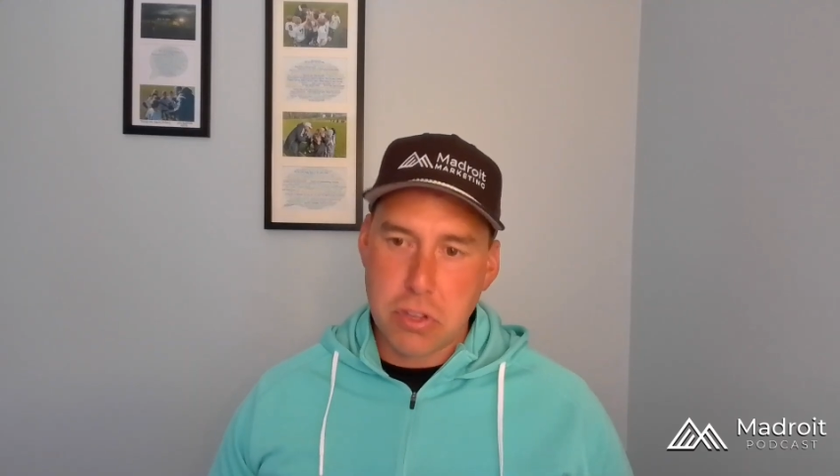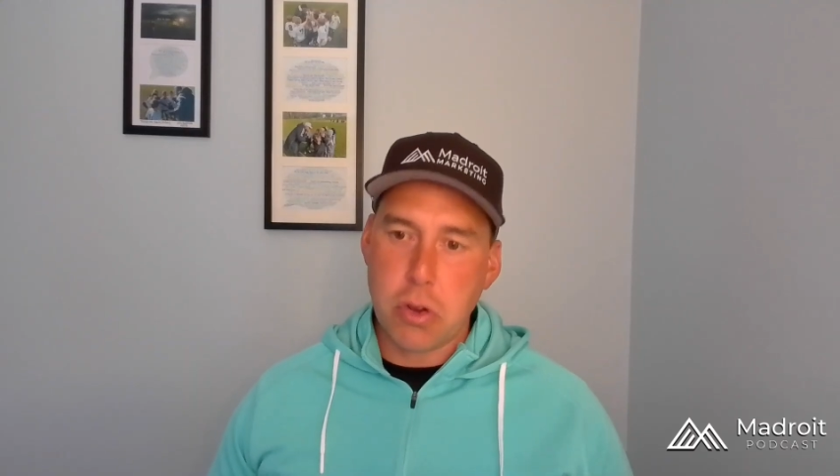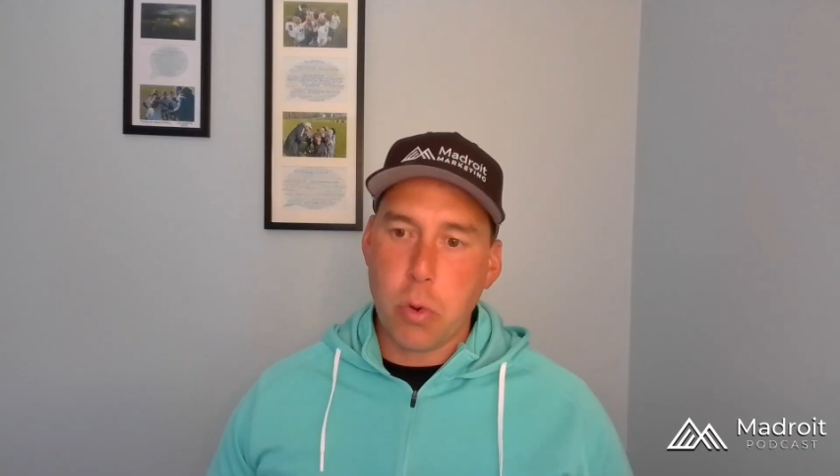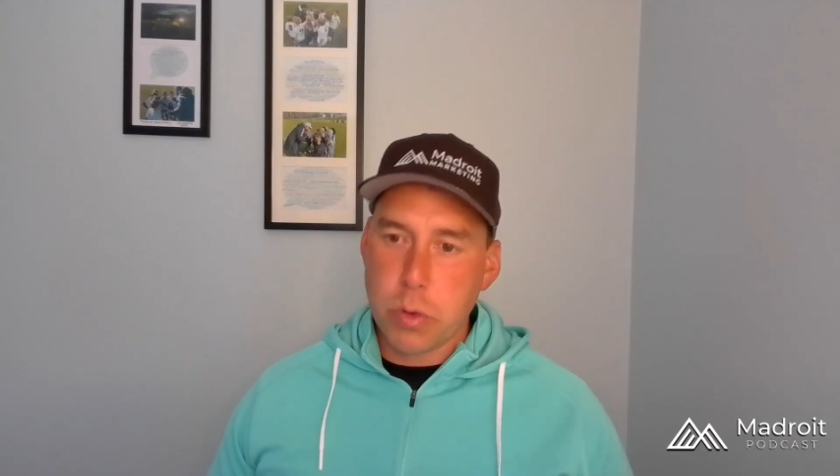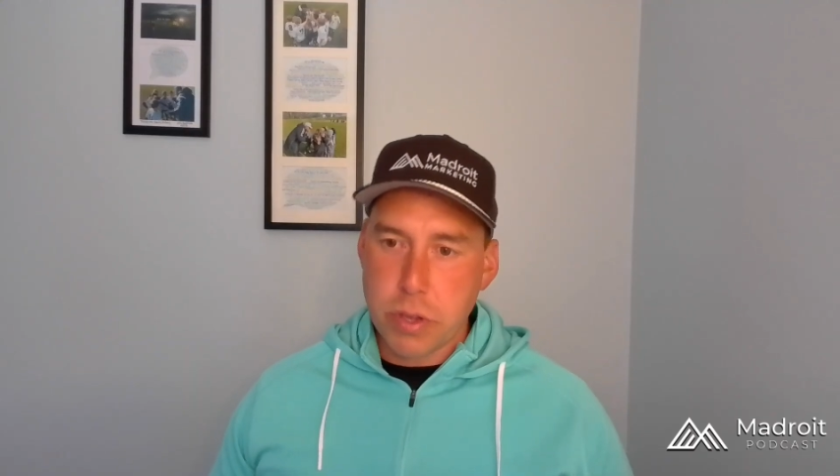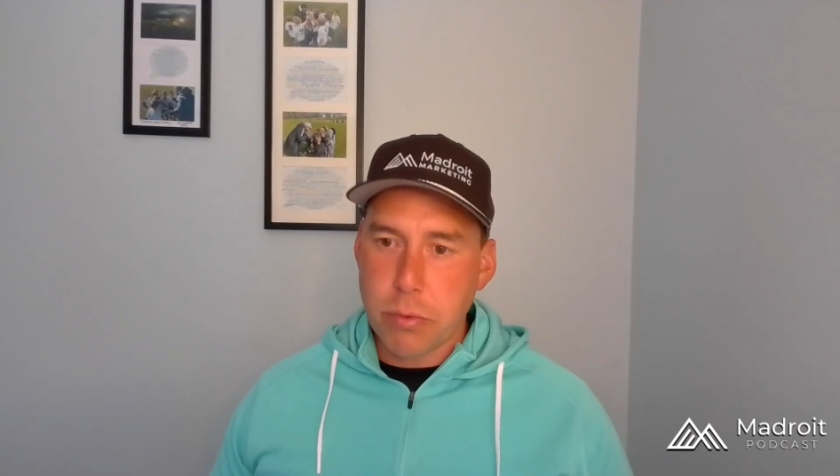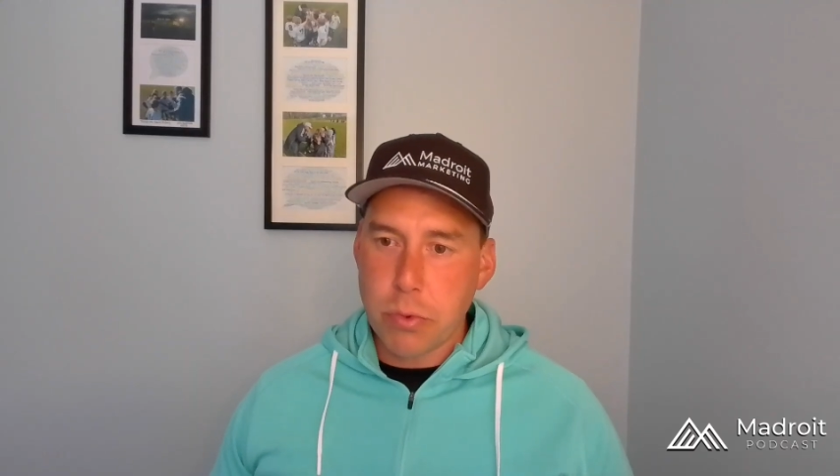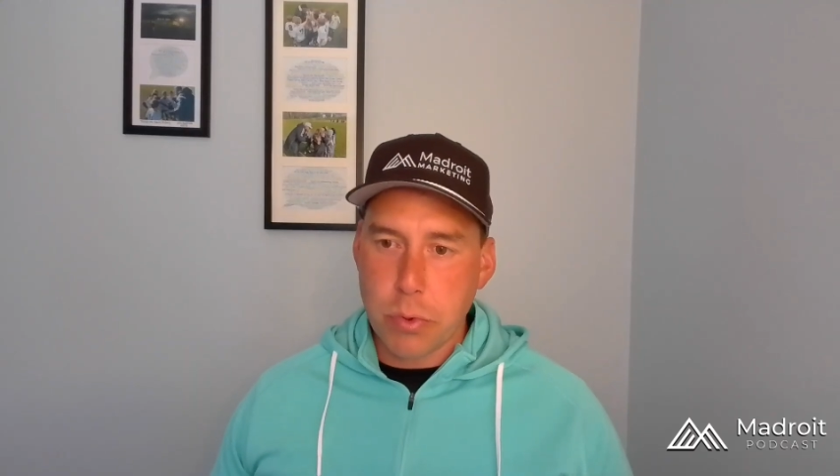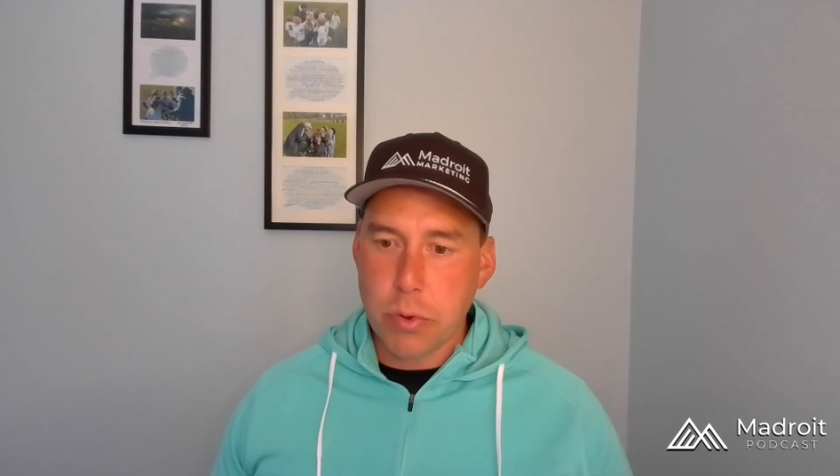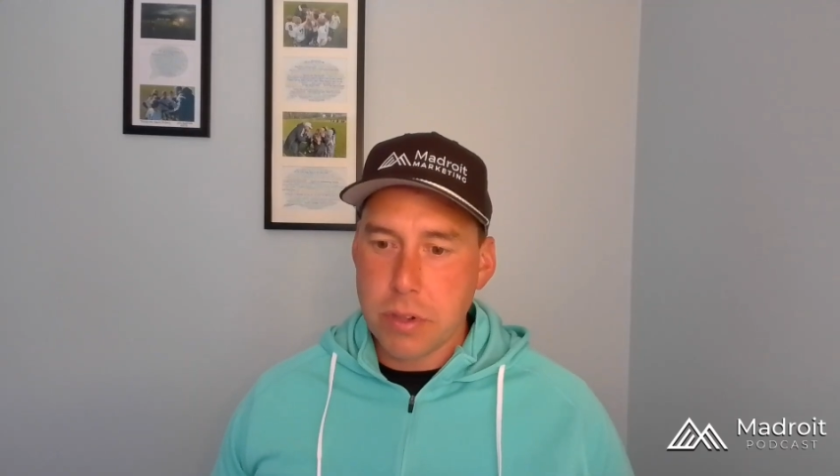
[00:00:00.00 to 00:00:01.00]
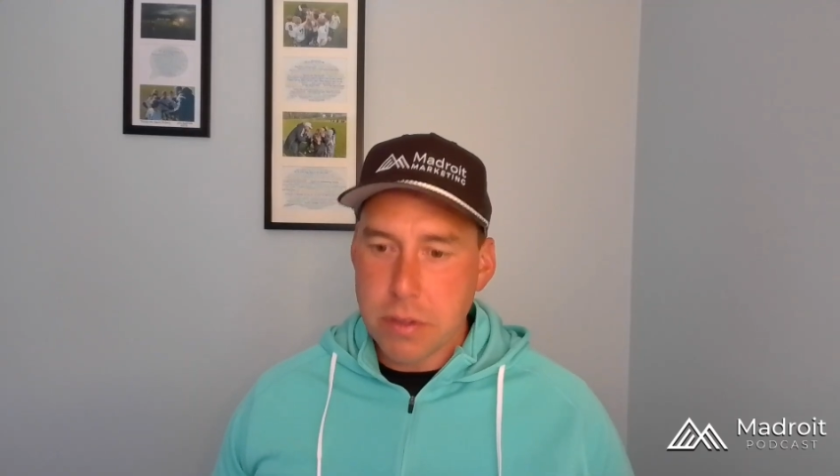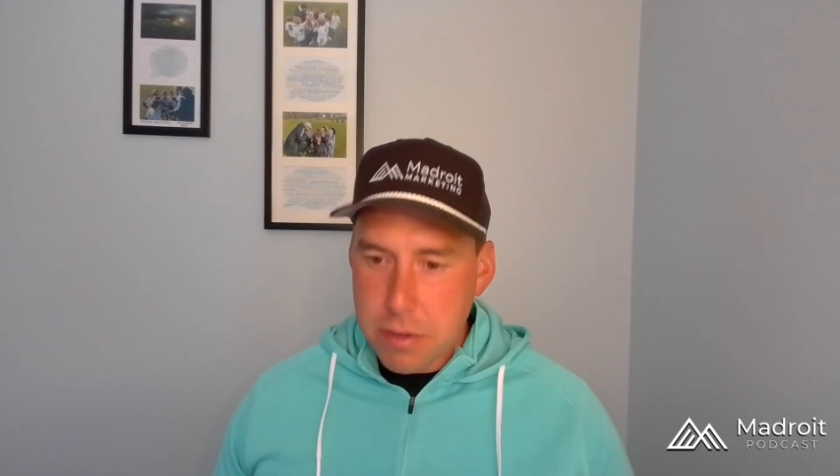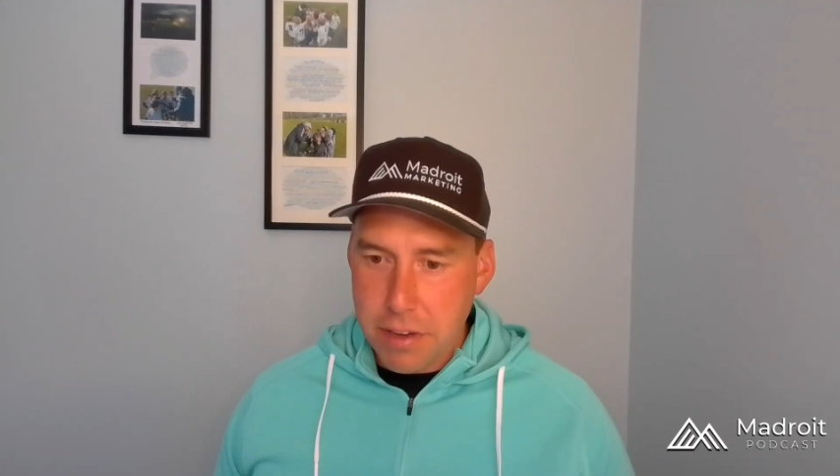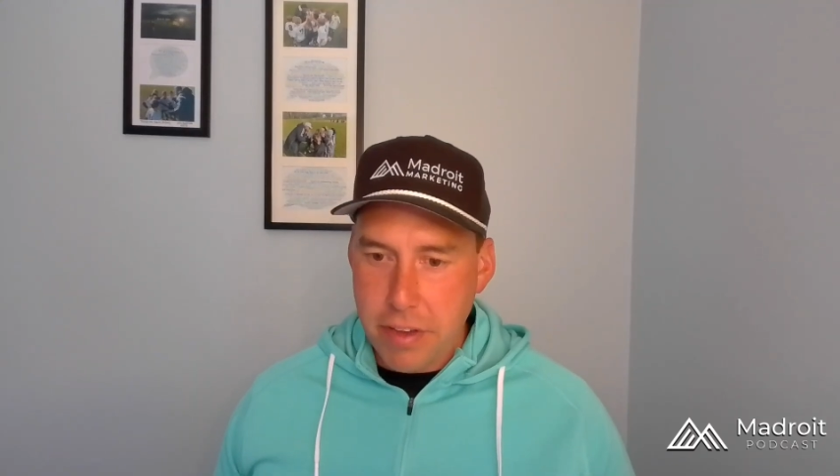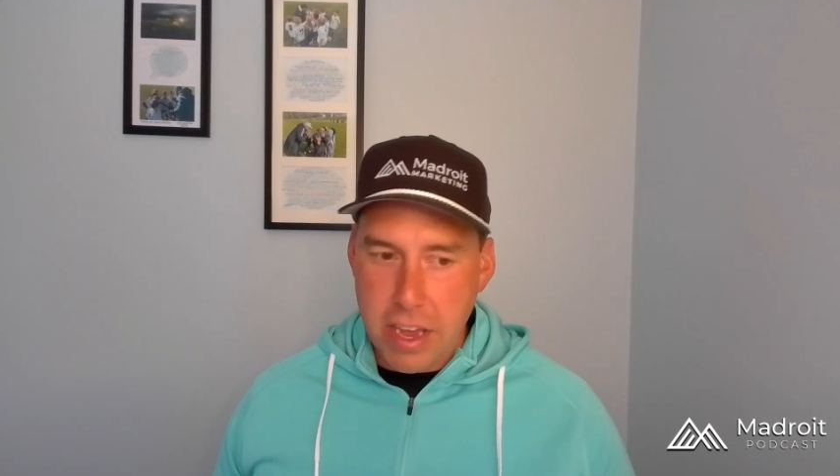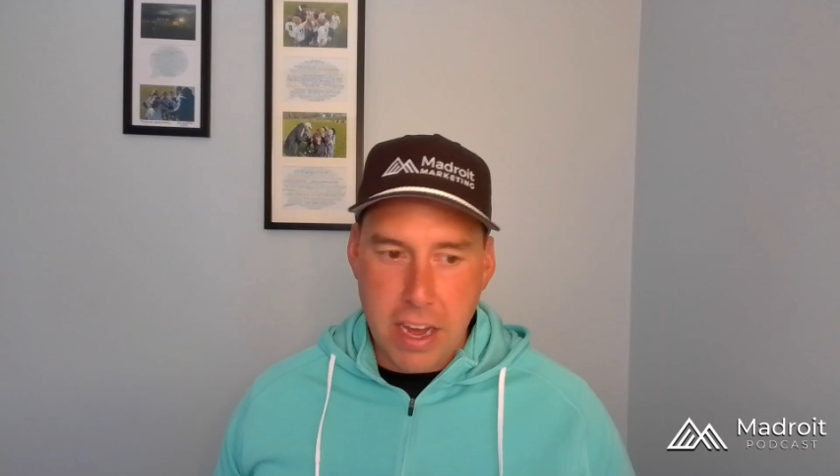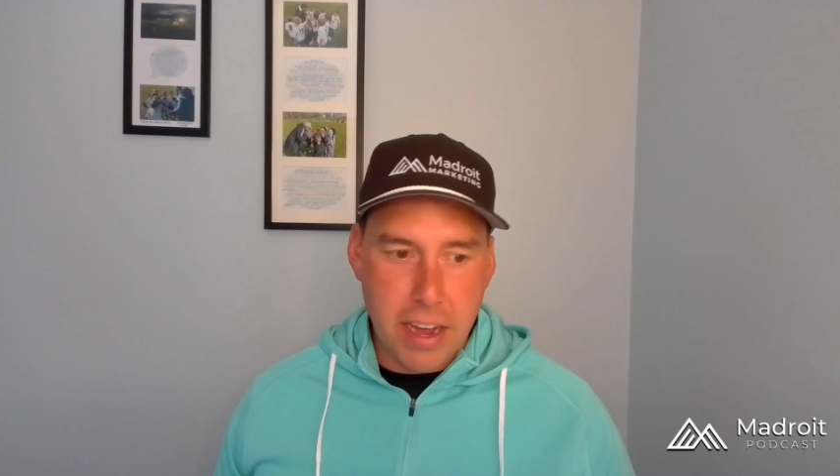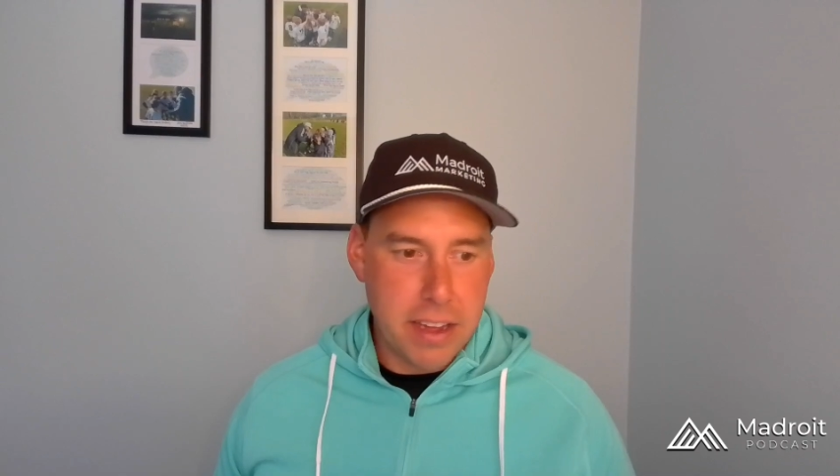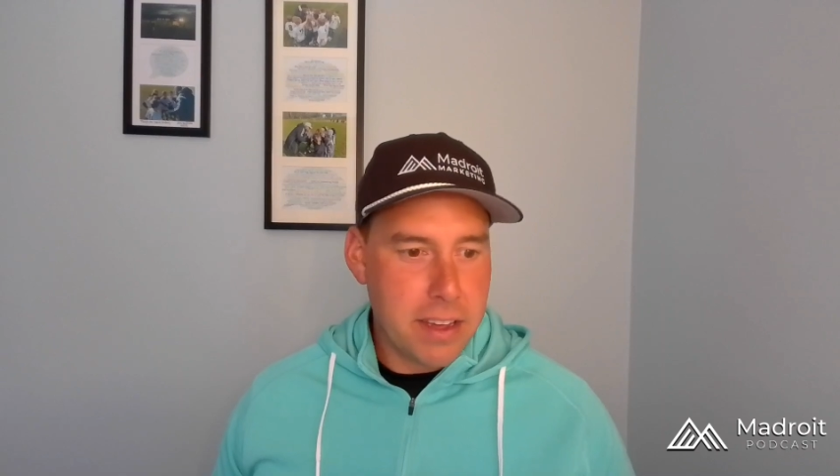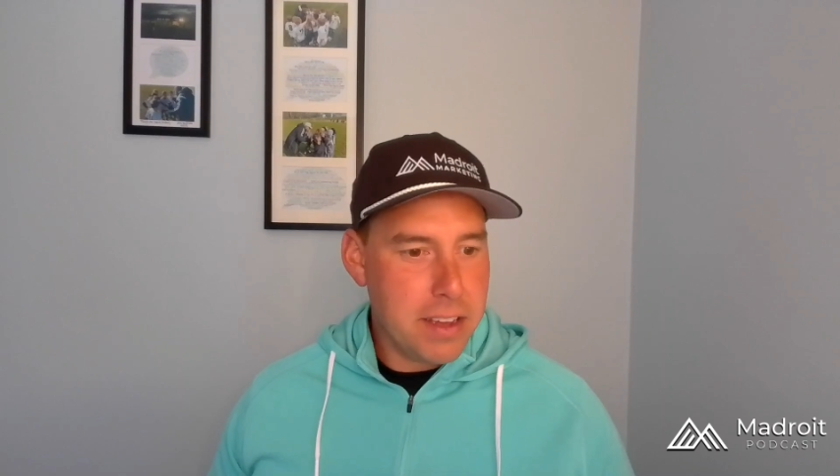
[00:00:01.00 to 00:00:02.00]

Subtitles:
the golden rule of AI.